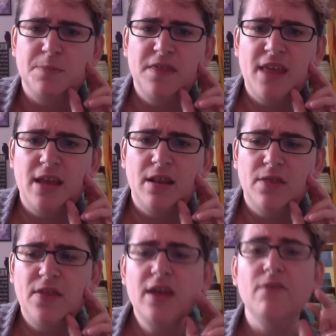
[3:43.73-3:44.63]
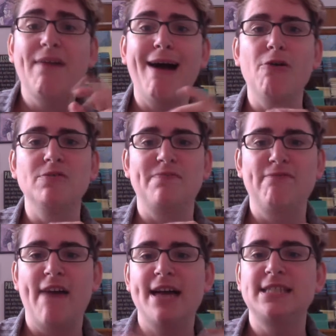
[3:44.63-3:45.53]
but then think of how
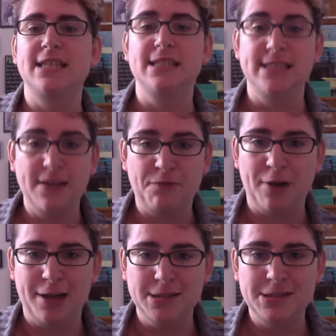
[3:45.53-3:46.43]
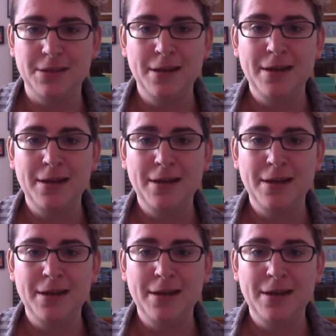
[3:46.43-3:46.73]
vast and different